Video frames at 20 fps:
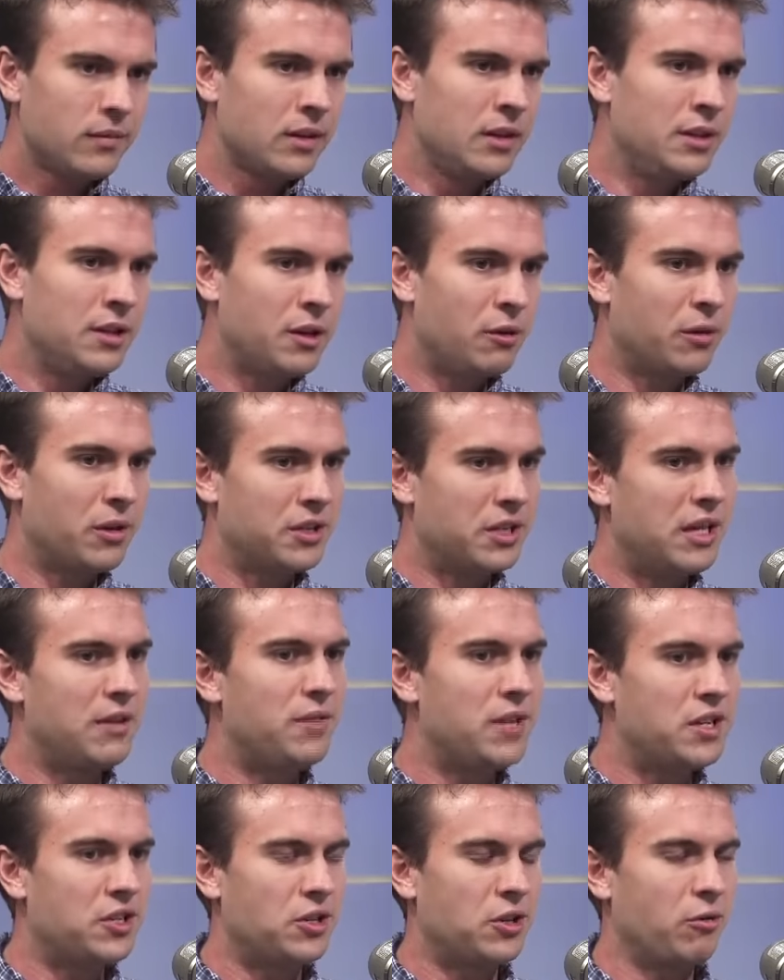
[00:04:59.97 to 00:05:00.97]
you know, a
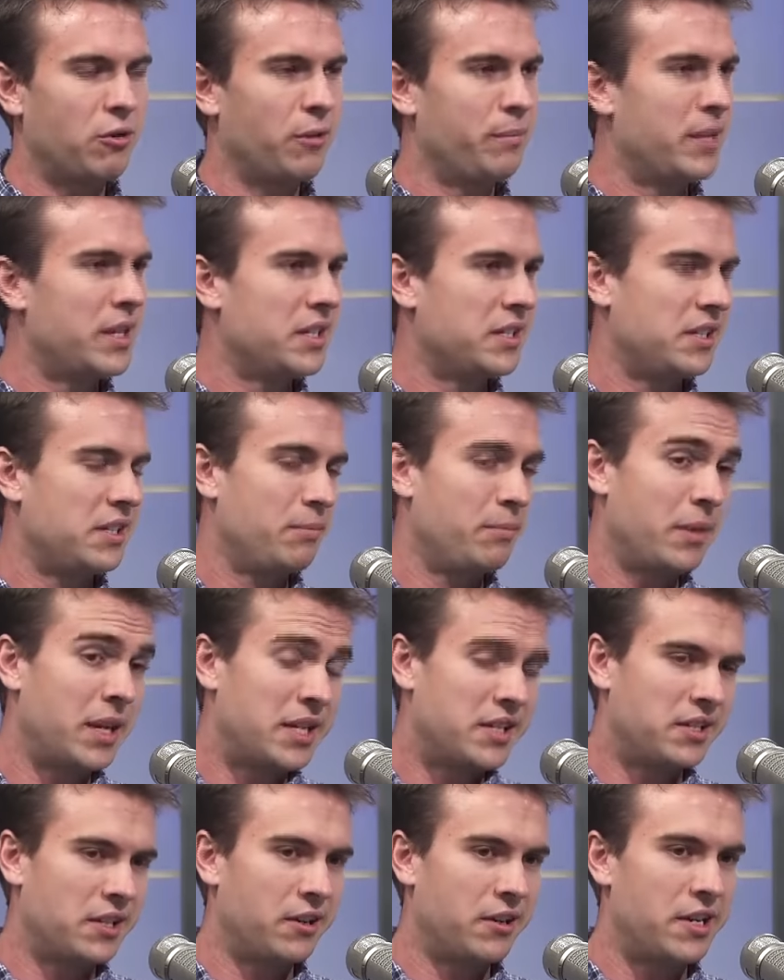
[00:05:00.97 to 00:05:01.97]
TV show or
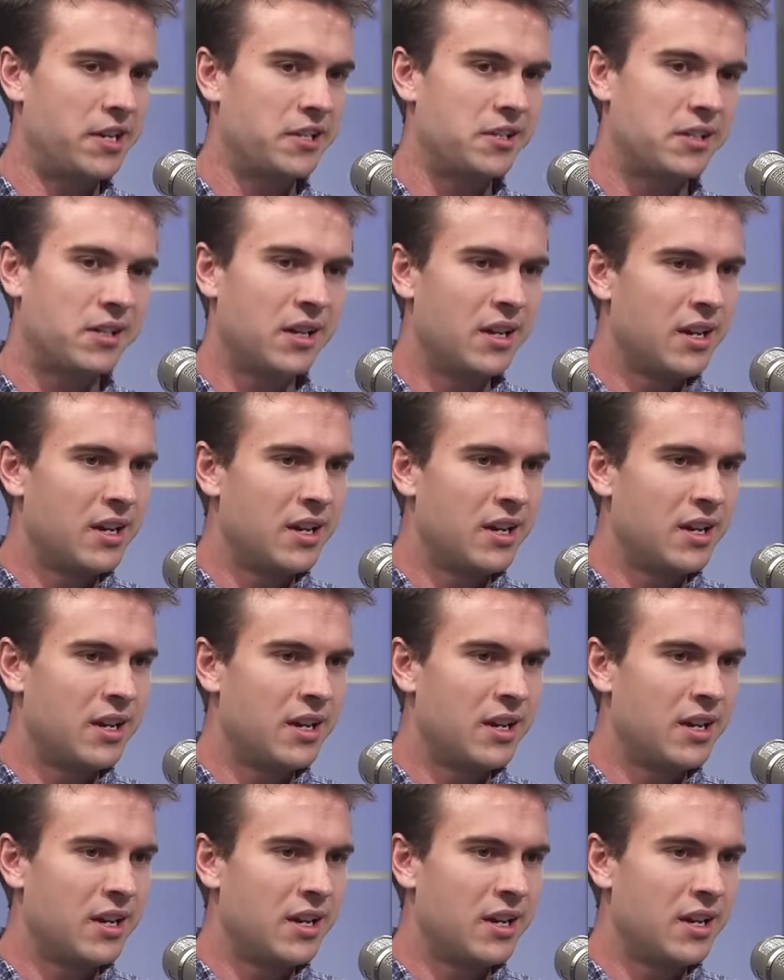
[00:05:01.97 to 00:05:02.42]
miniseries,